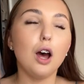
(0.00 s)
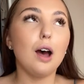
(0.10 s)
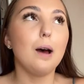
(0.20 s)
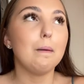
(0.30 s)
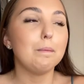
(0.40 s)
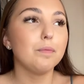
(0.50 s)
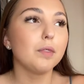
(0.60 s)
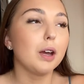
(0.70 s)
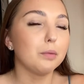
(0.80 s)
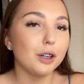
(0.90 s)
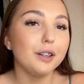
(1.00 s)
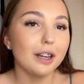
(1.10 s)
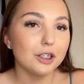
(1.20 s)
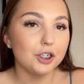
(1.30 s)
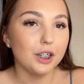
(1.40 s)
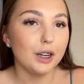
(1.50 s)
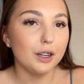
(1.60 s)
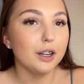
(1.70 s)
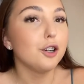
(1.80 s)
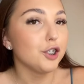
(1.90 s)
I'm going next year
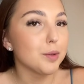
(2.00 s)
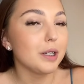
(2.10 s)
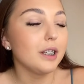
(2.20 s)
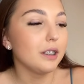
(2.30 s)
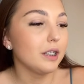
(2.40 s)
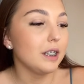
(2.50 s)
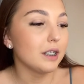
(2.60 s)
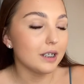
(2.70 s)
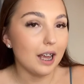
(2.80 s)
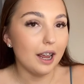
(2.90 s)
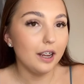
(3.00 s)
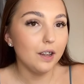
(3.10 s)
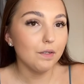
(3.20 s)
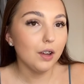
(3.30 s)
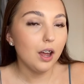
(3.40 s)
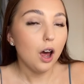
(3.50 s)
and I 100% need to save.